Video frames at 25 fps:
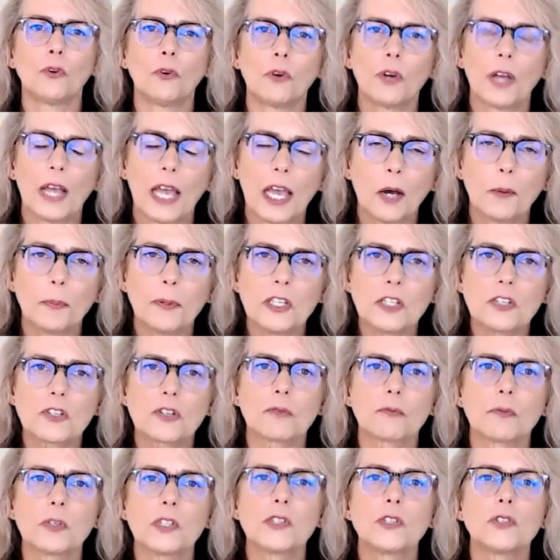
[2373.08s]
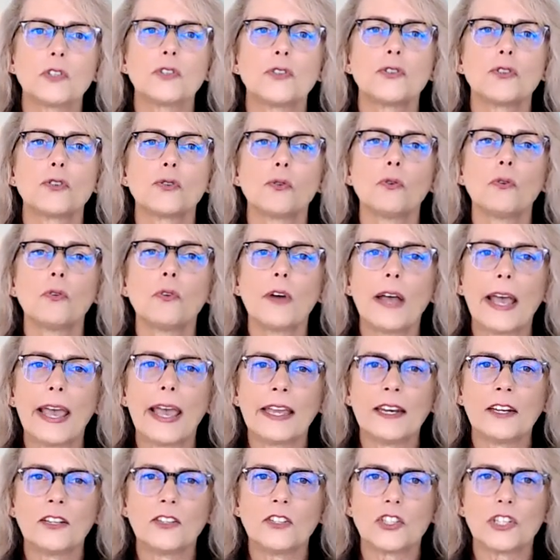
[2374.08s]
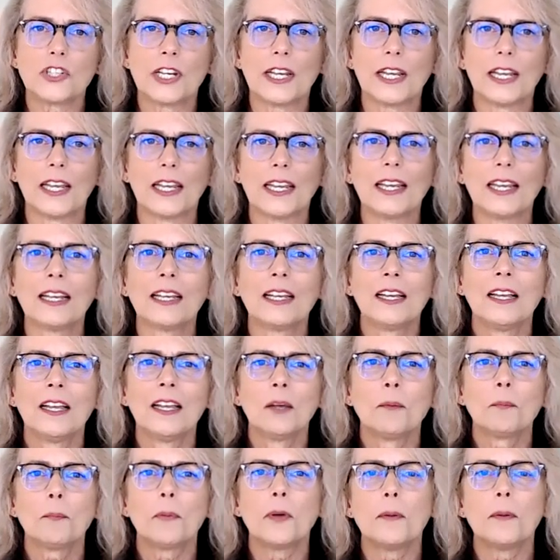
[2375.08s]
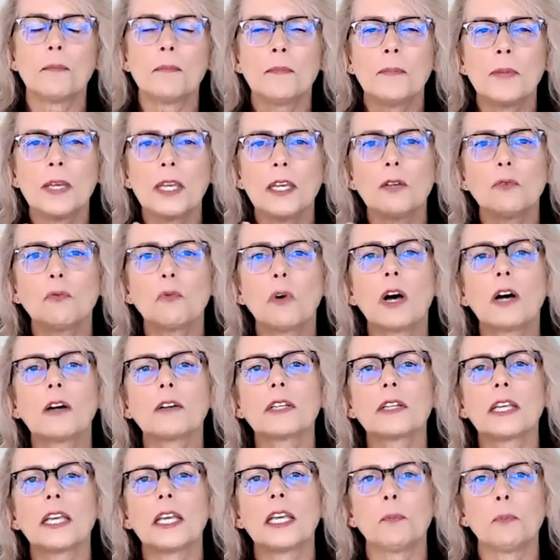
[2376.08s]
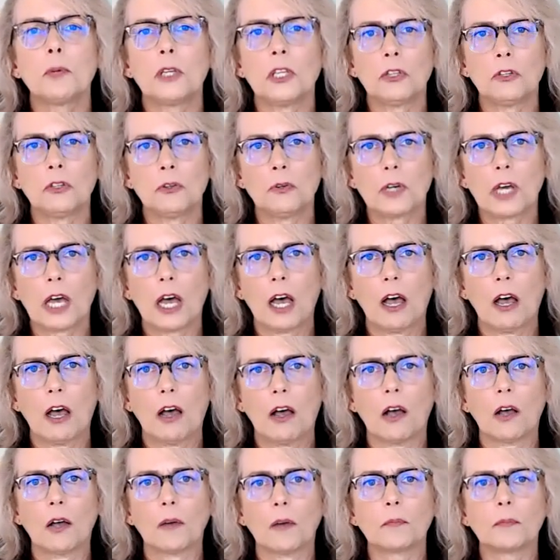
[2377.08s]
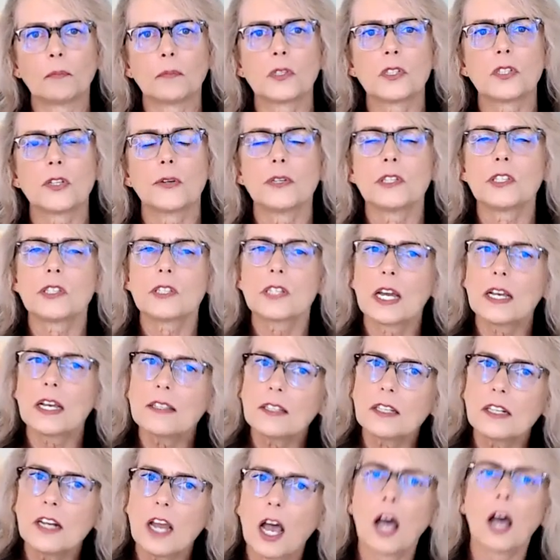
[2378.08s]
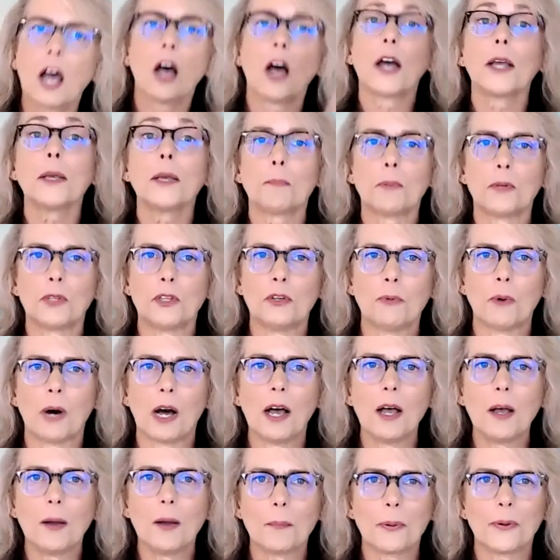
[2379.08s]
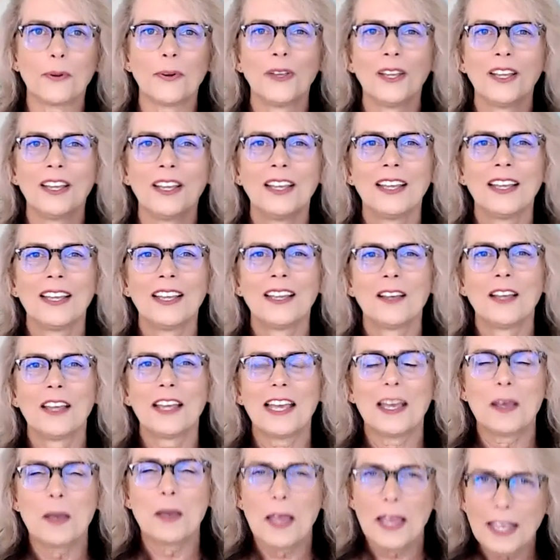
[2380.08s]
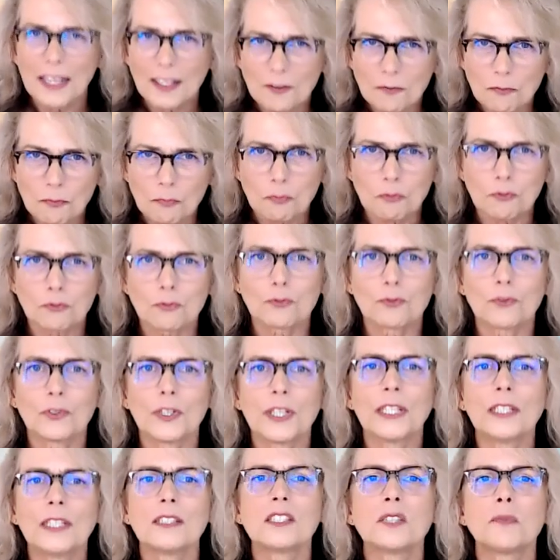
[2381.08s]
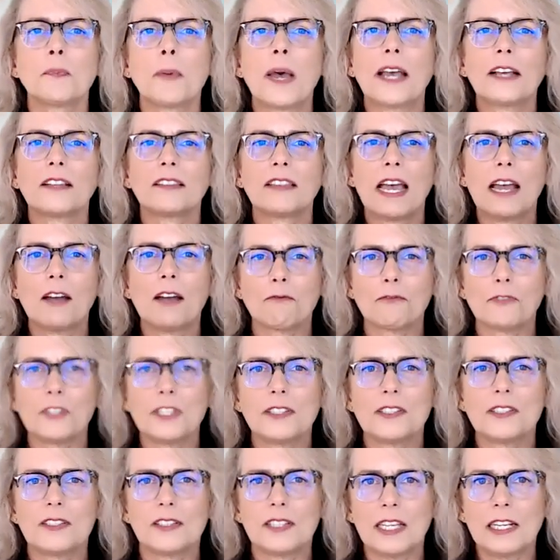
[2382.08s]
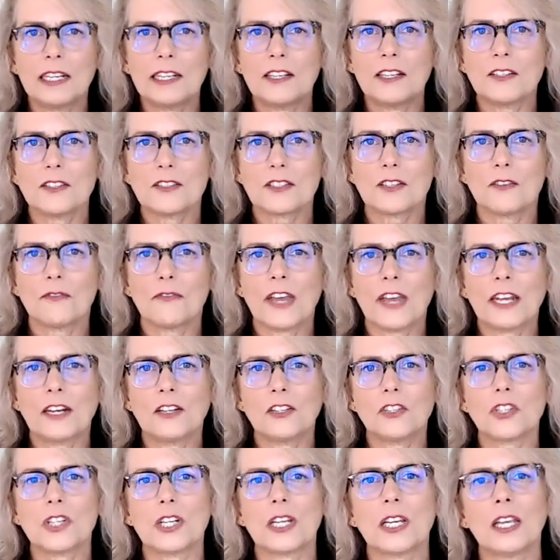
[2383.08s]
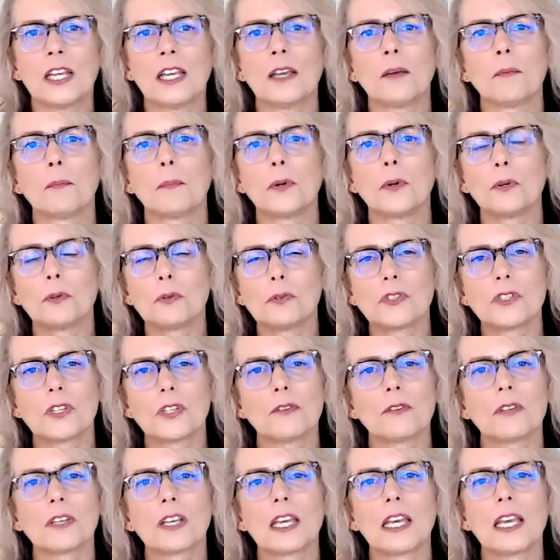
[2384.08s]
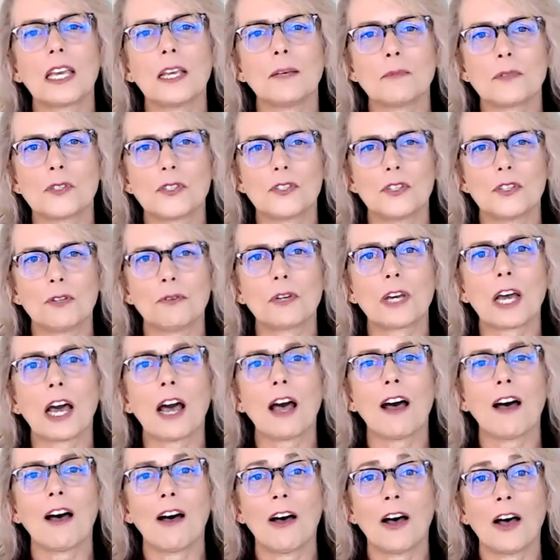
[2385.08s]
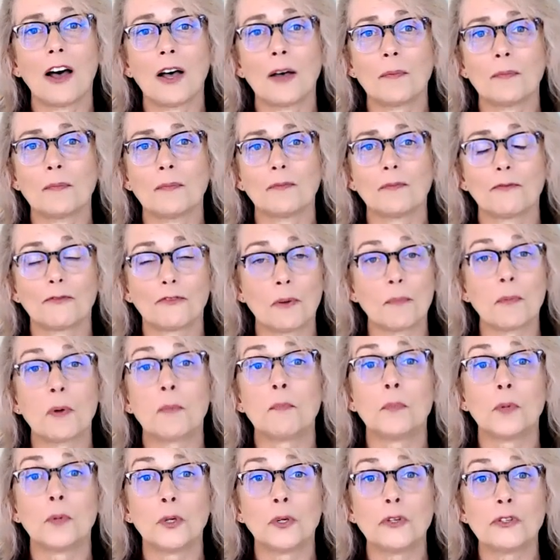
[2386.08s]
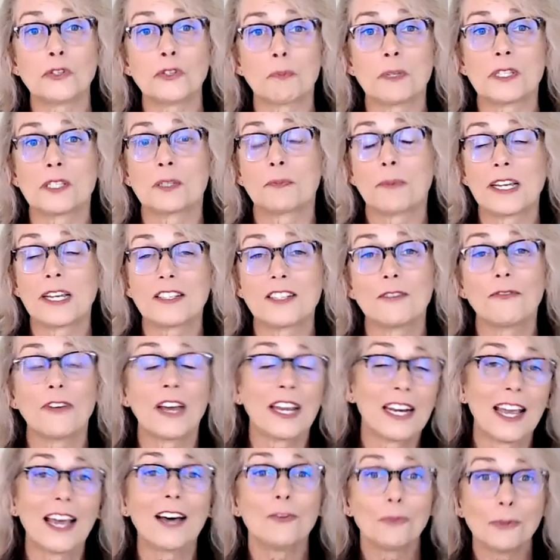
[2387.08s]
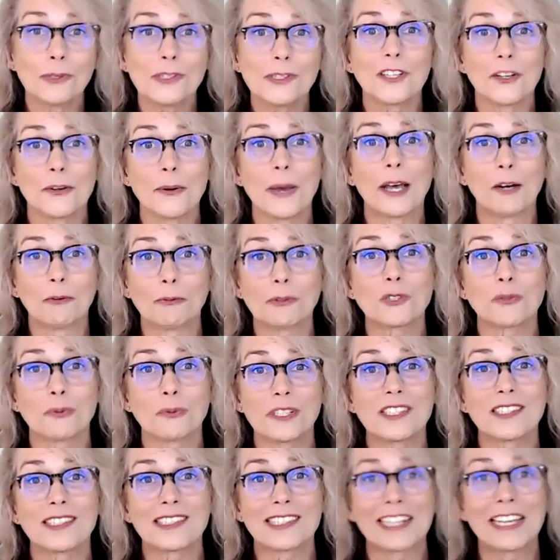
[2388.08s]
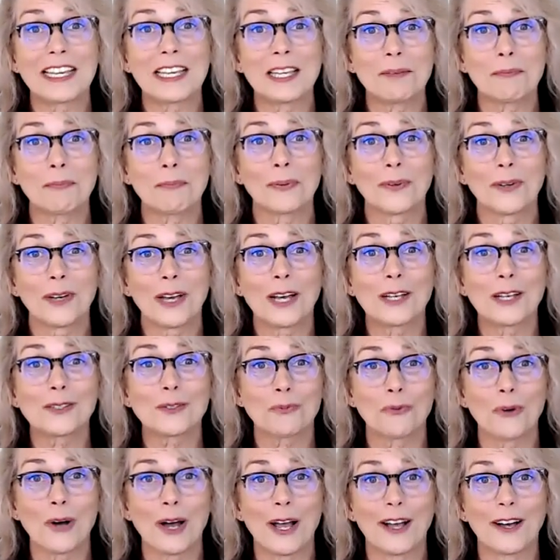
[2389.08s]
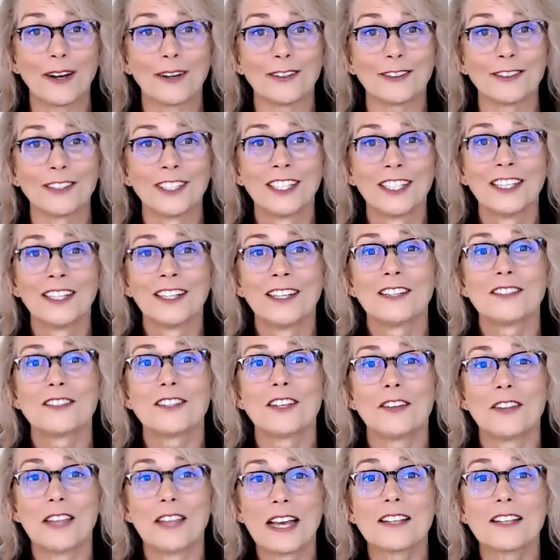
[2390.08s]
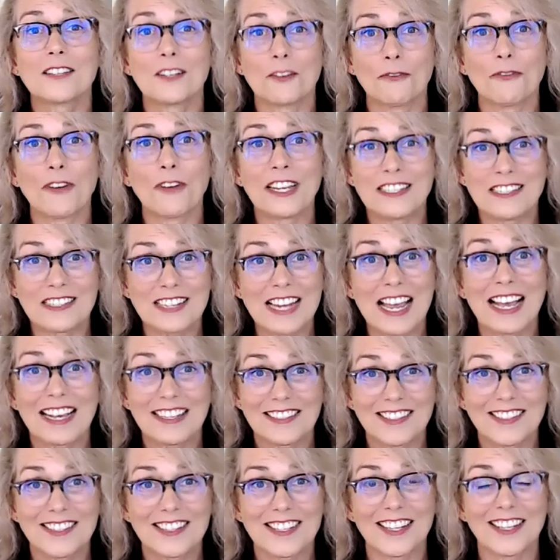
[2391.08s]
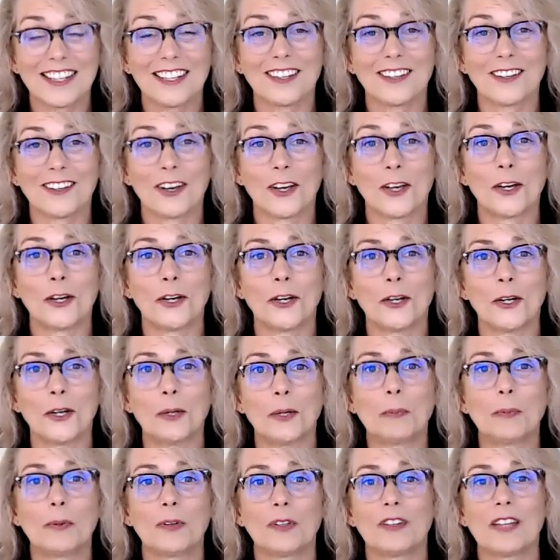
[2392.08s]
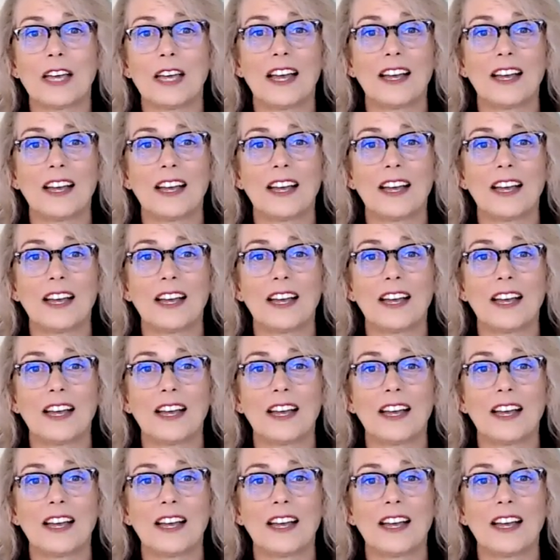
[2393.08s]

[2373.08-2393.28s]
helping to restore energy, but meanwhile keeping you calm. So it doesn't hype you up. It brings back that resilience of energy, but also keeps you calm from a mood perspective. And it also helps with sleep as well. So that's a fantastic herb that